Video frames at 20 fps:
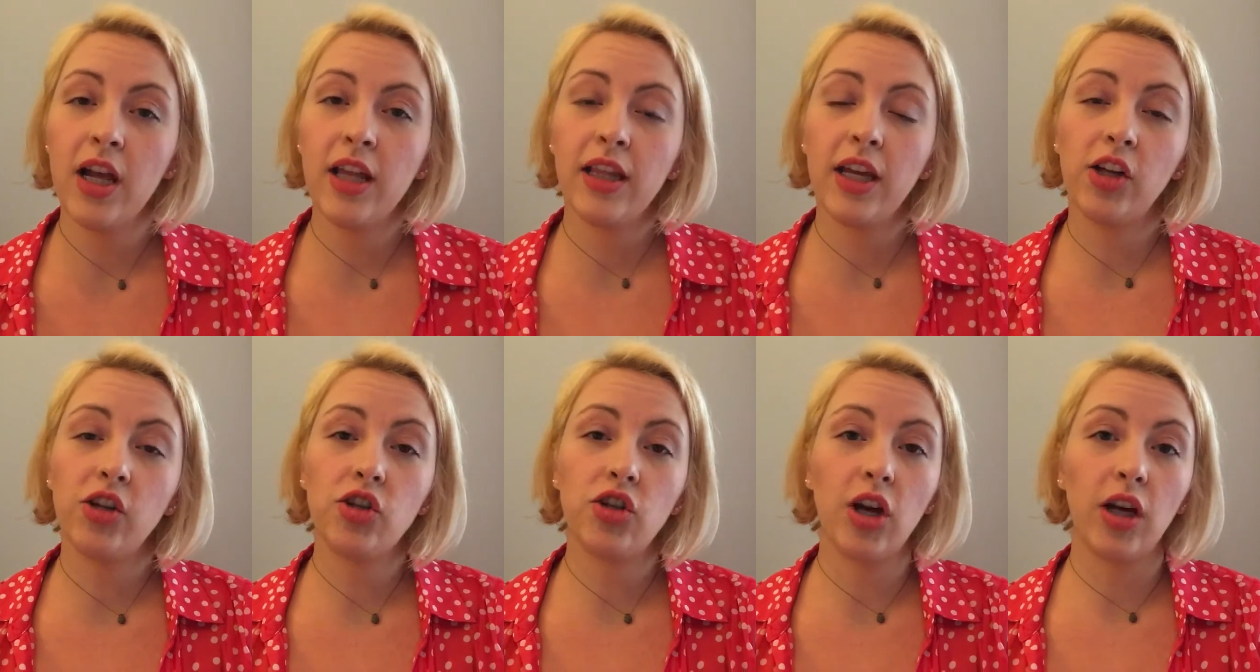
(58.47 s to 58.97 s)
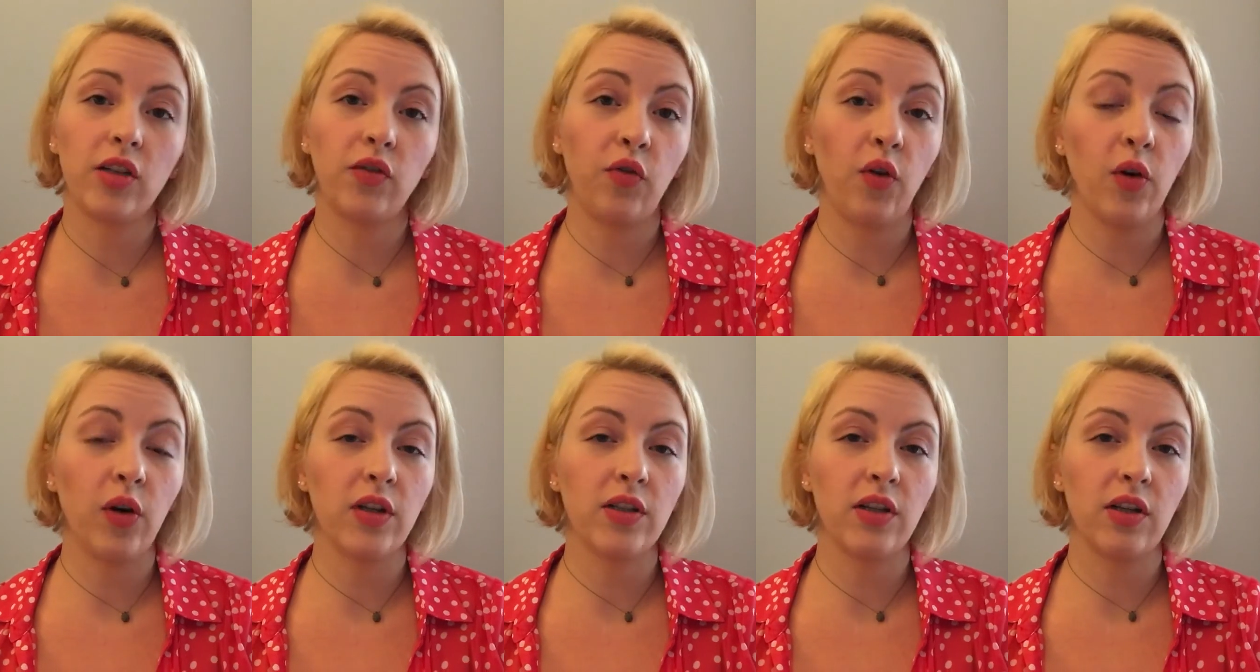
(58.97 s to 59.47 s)
they just
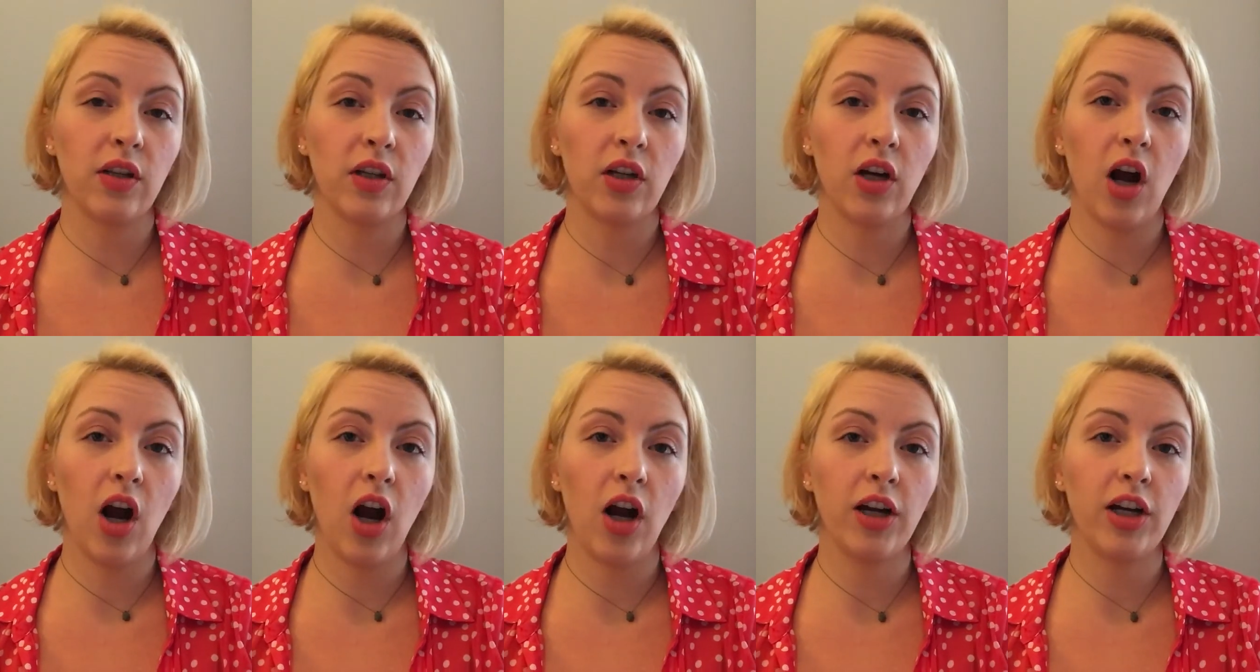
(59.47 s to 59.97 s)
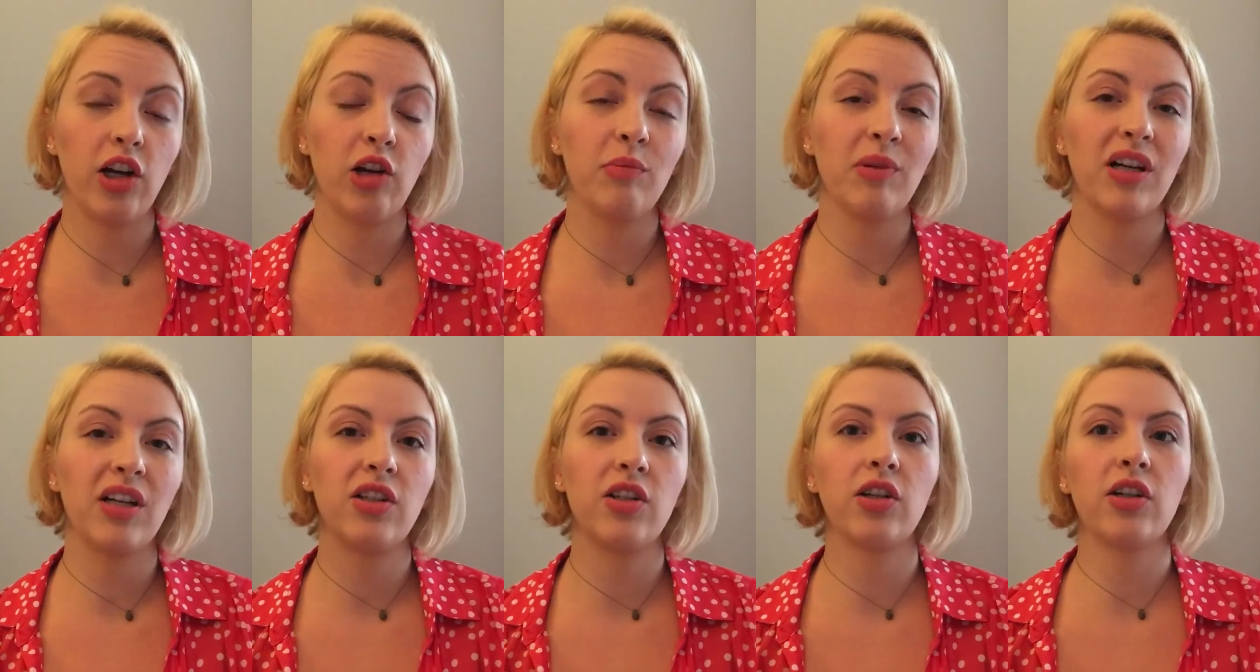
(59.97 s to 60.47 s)
focus on the cardio
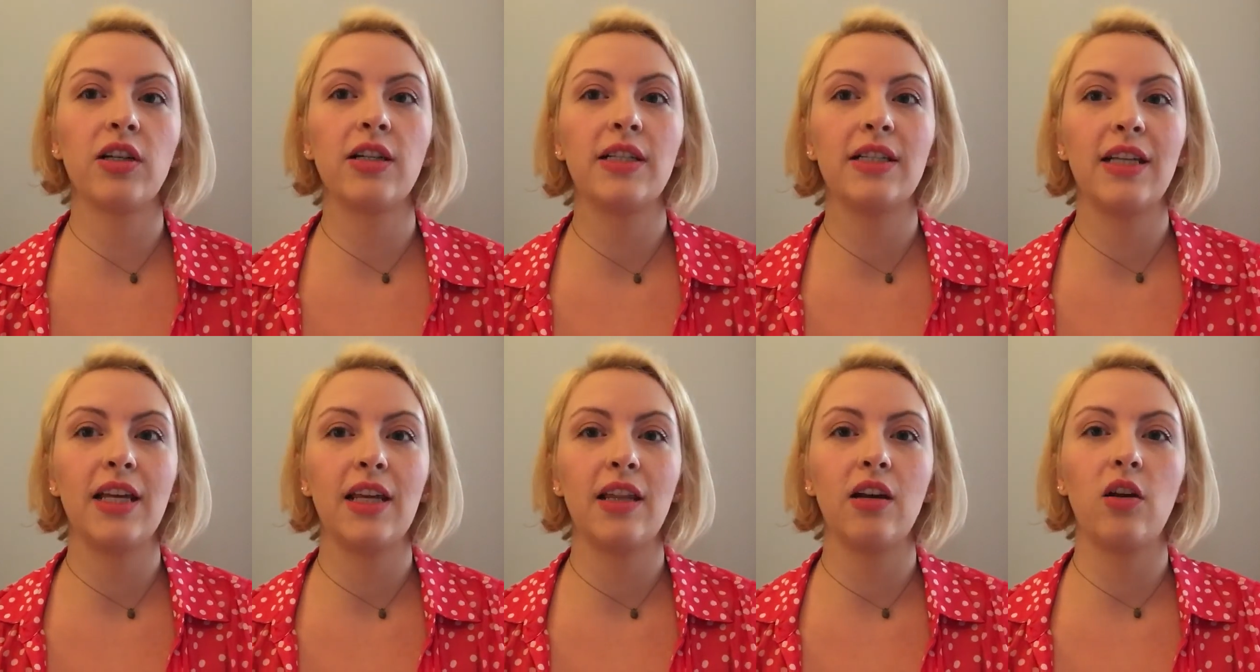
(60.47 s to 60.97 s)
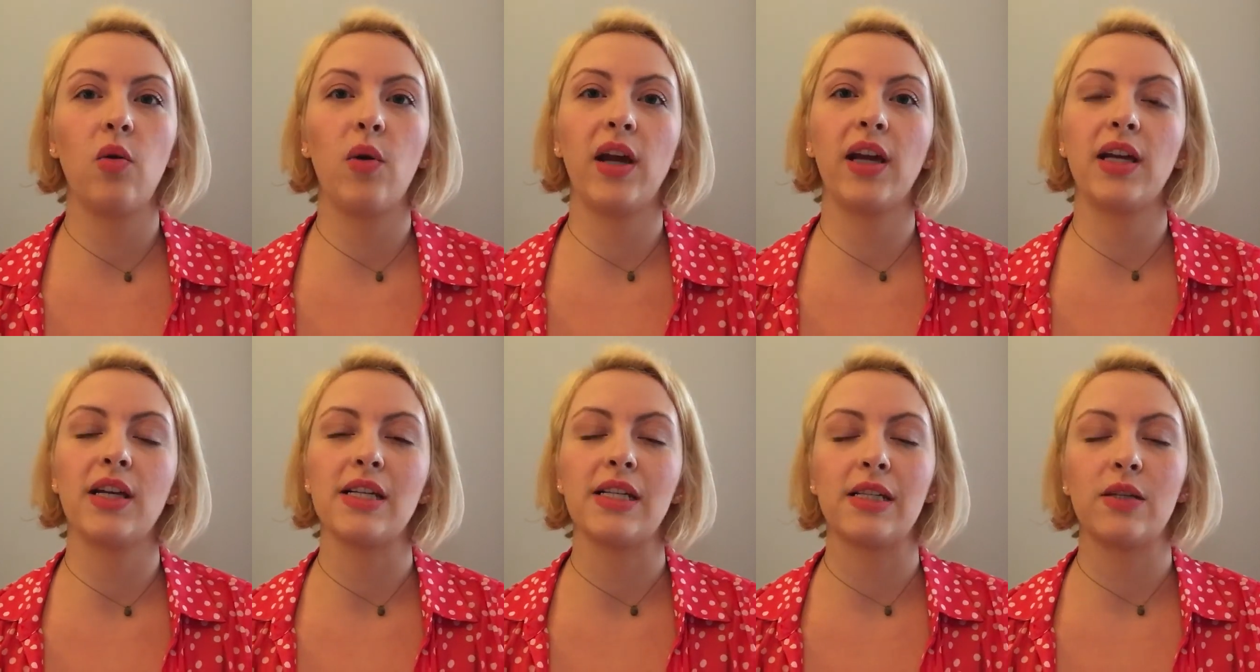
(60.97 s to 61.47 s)
because they're going to see the
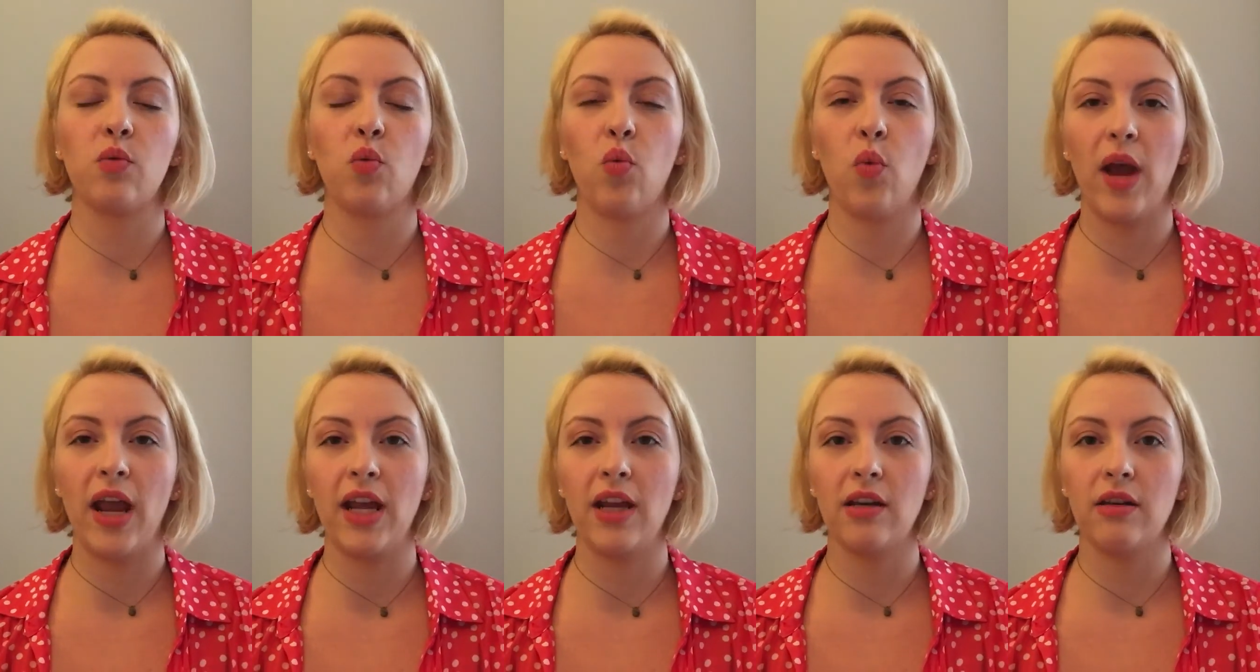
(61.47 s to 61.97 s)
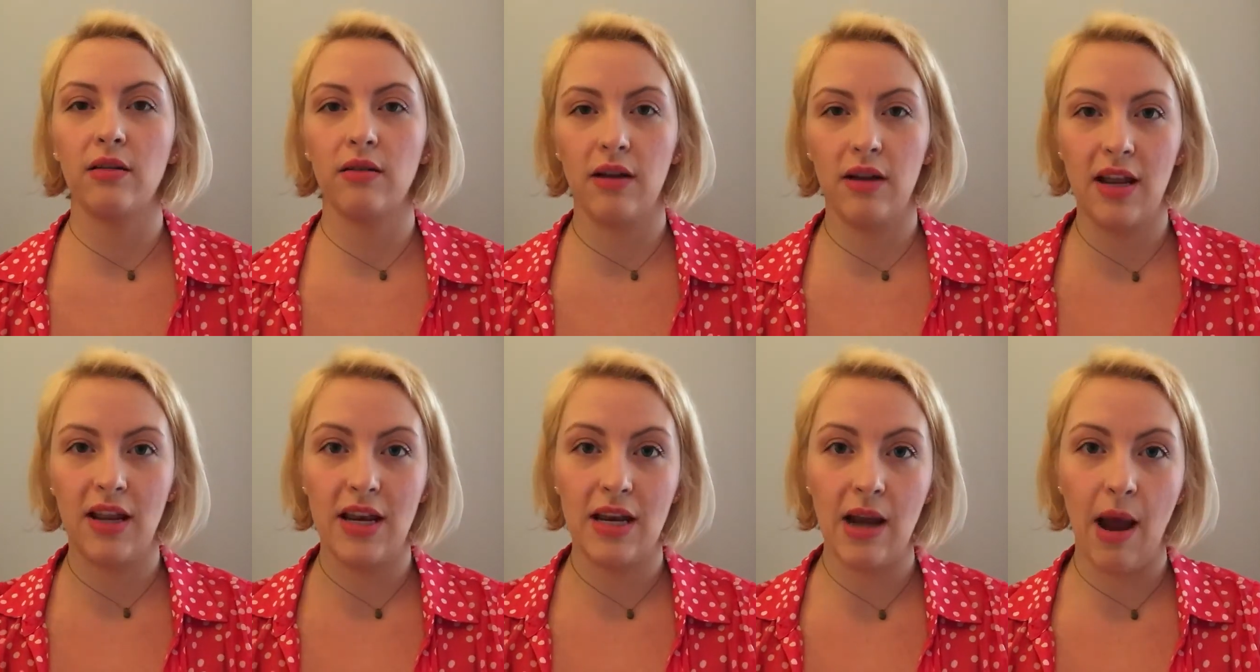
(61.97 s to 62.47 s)
quickest weight
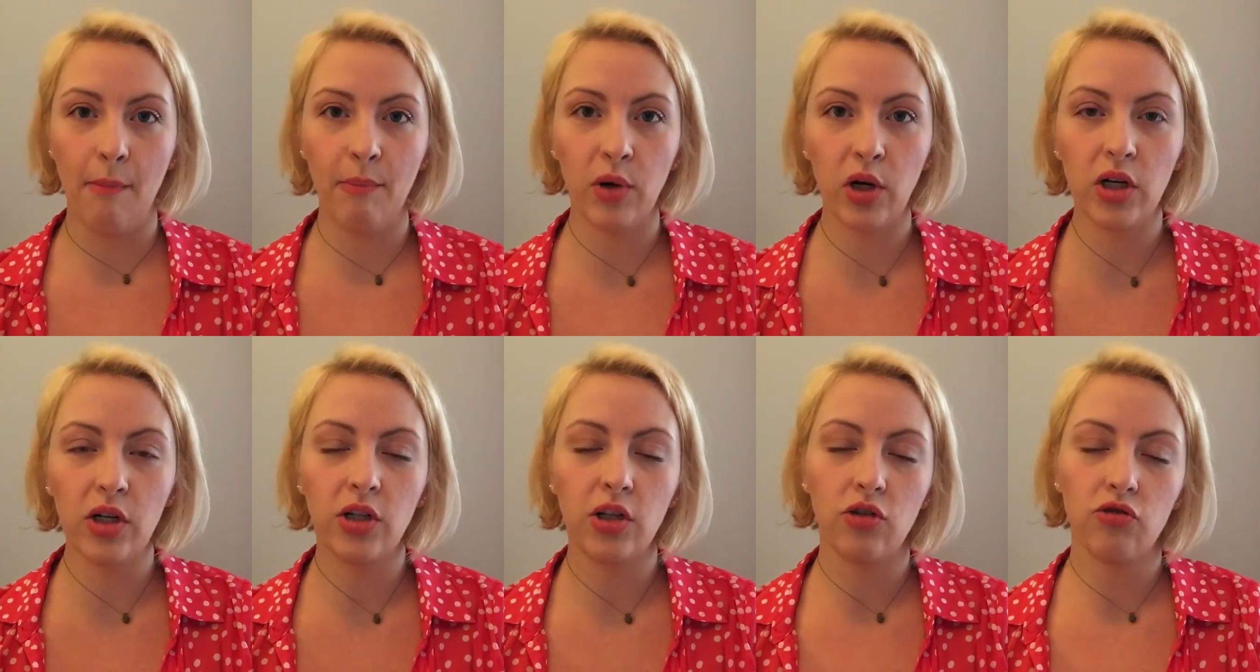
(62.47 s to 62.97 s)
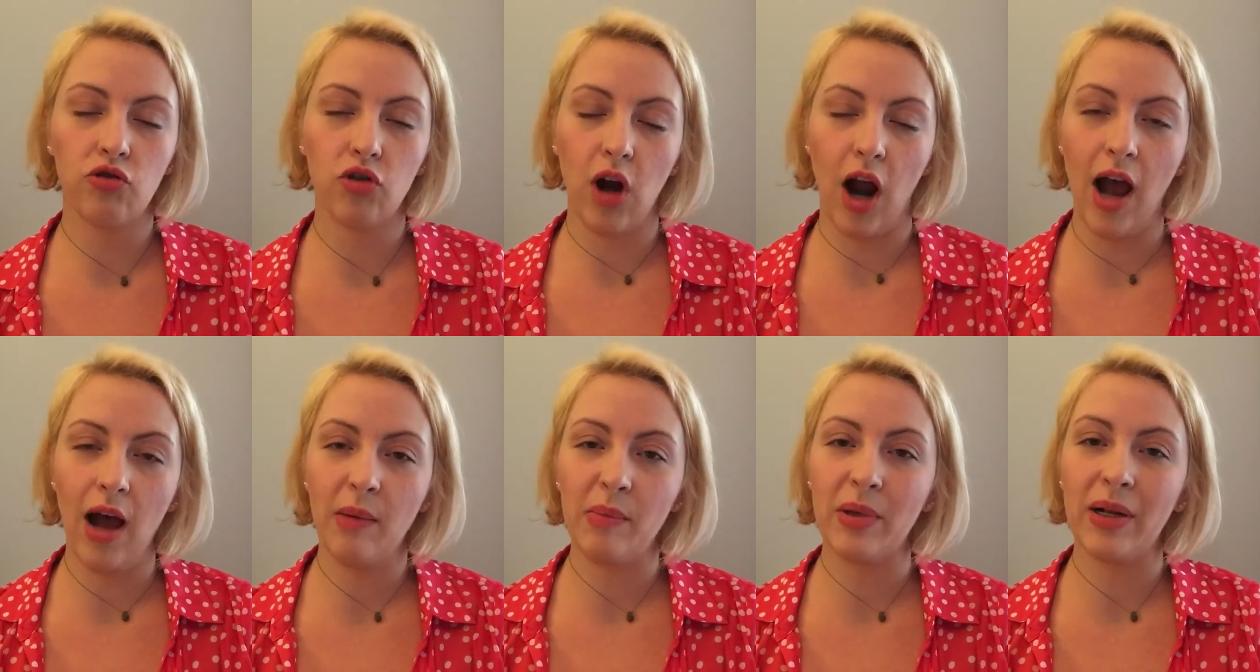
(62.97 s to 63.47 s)
and numbers
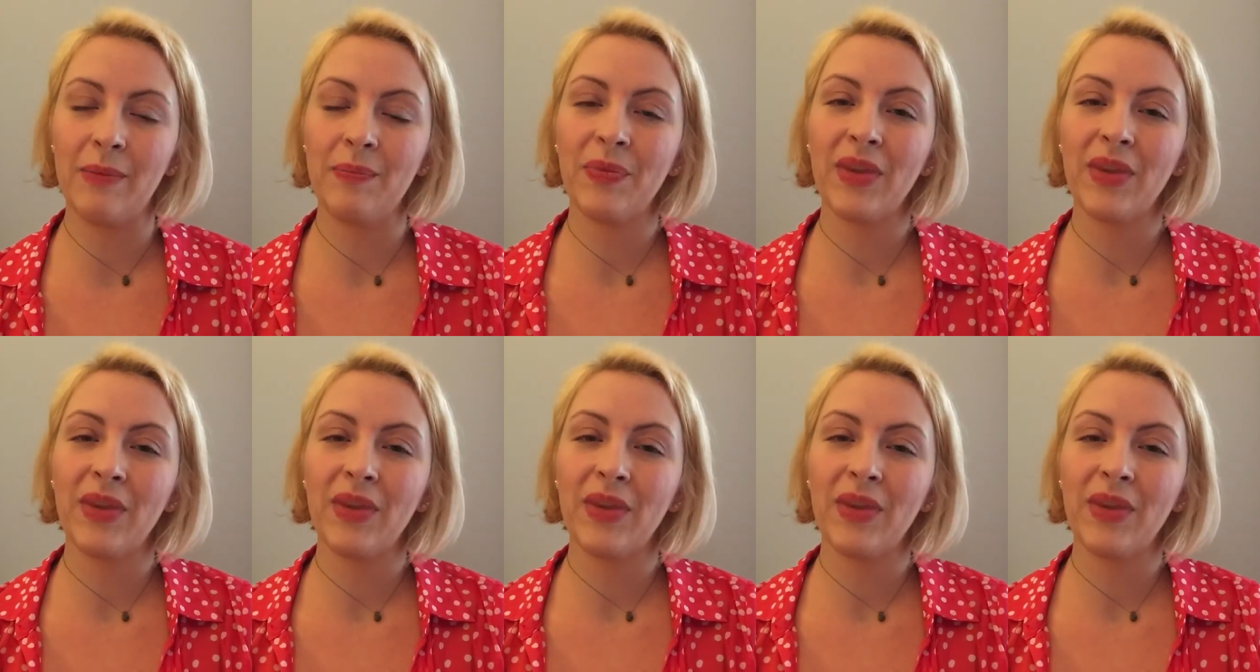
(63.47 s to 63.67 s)
drop.